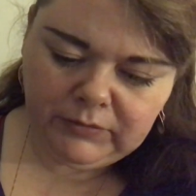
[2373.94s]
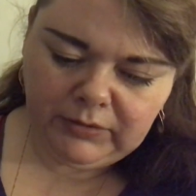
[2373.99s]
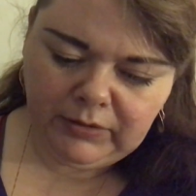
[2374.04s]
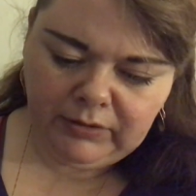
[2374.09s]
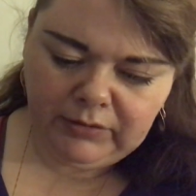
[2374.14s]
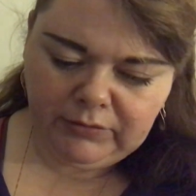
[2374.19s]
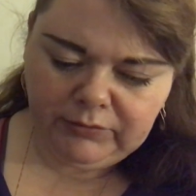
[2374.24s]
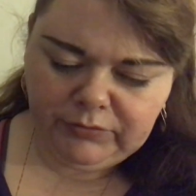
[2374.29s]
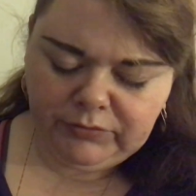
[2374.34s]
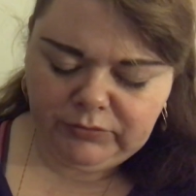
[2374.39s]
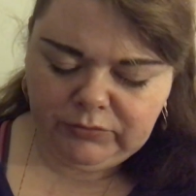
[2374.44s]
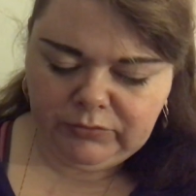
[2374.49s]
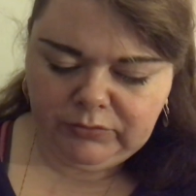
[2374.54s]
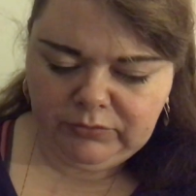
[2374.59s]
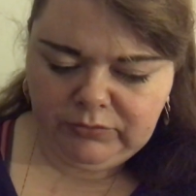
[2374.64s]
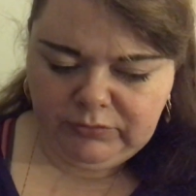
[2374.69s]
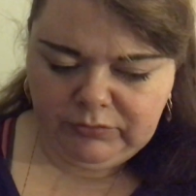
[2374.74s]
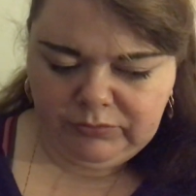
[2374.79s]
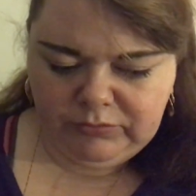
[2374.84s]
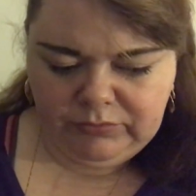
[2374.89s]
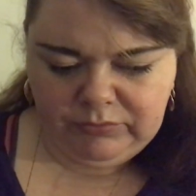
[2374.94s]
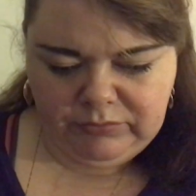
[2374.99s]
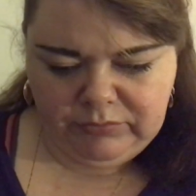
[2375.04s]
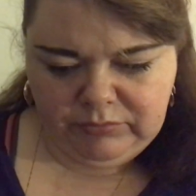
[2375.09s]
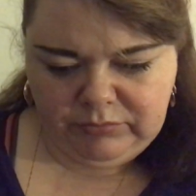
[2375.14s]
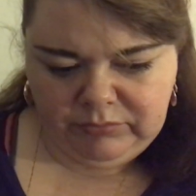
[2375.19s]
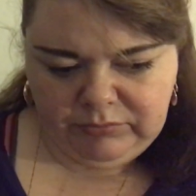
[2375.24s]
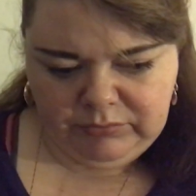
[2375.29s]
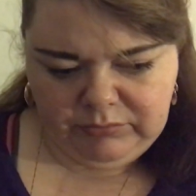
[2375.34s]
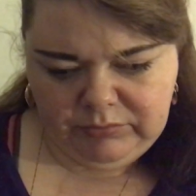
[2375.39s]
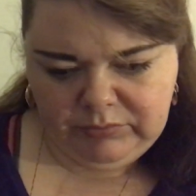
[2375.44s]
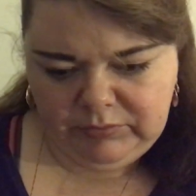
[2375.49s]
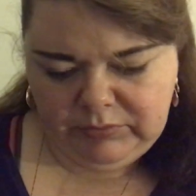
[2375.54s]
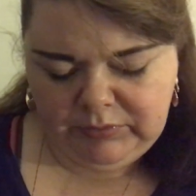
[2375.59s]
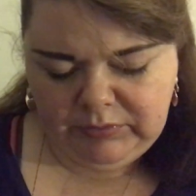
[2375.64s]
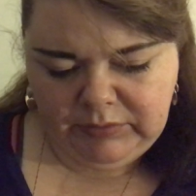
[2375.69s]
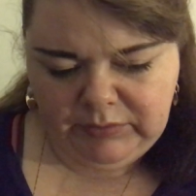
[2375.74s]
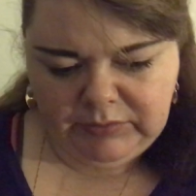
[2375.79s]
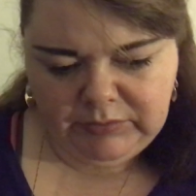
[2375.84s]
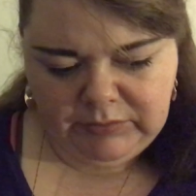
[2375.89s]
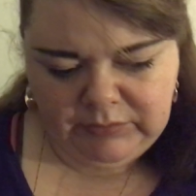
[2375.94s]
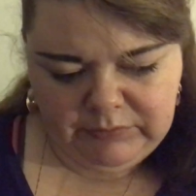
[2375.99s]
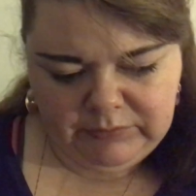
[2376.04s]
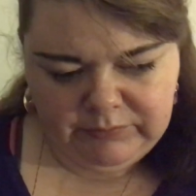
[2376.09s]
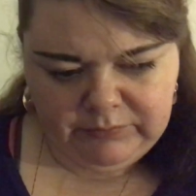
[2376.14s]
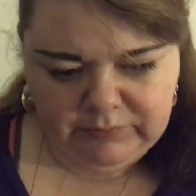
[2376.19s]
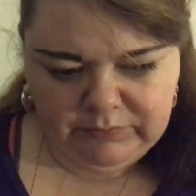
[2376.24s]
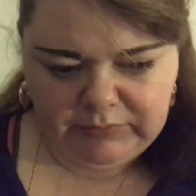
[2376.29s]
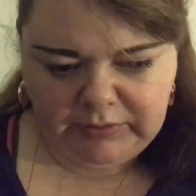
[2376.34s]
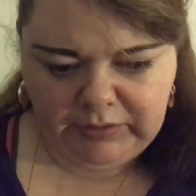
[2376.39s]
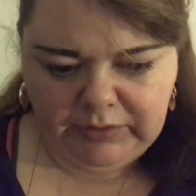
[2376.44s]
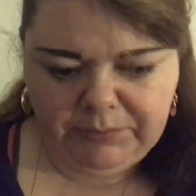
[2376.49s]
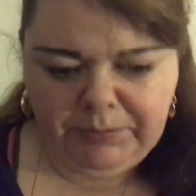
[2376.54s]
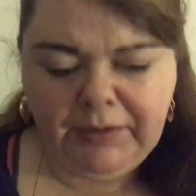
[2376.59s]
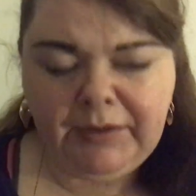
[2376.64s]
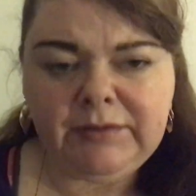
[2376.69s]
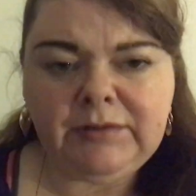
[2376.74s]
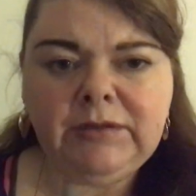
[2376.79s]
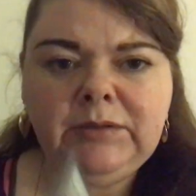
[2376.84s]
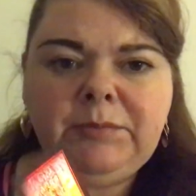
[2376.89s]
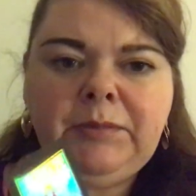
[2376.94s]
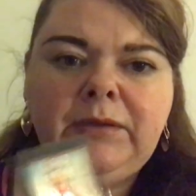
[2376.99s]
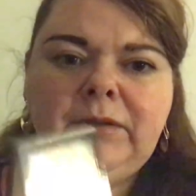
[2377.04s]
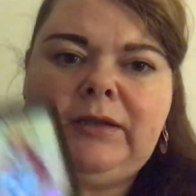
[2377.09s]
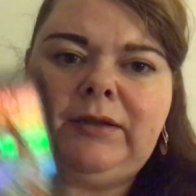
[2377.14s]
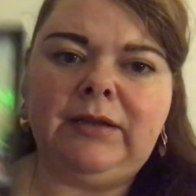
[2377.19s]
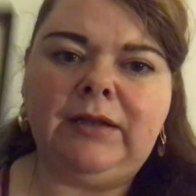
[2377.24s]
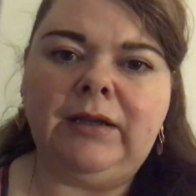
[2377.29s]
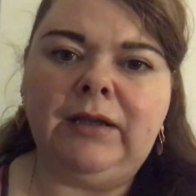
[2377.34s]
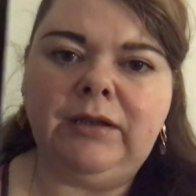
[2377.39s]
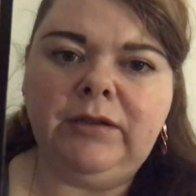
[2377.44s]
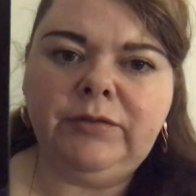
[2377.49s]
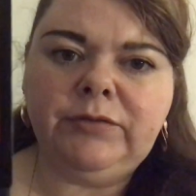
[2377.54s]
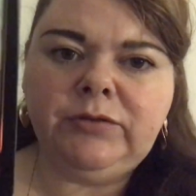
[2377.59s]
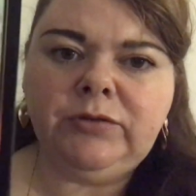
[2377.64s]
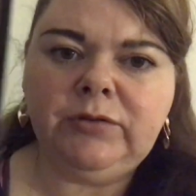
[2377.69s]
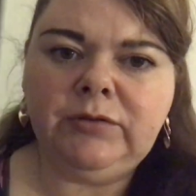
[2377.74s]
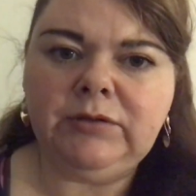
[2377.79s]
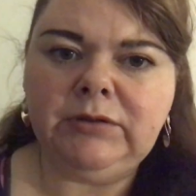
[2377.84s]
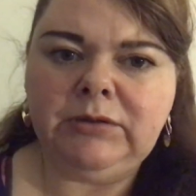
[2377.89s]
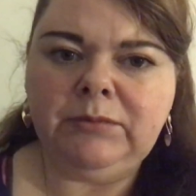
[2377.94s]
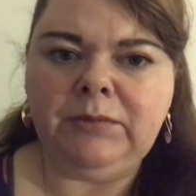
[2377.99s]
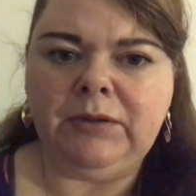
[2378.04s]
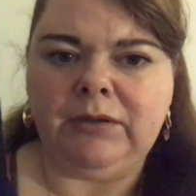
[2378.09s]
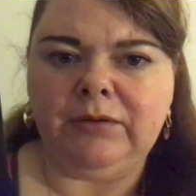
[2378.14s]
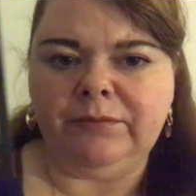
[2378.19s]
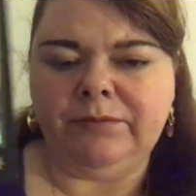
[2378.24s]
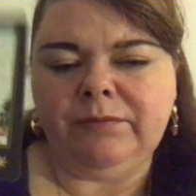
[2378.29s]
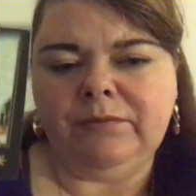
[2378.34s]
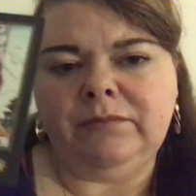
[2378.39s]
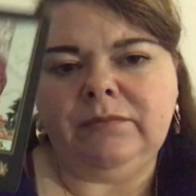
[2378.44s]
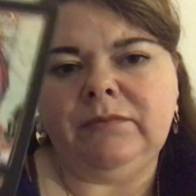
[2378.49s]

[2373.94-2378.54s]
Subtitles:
King of Swords. Yeah, your person's been like the King of Swords at the minute.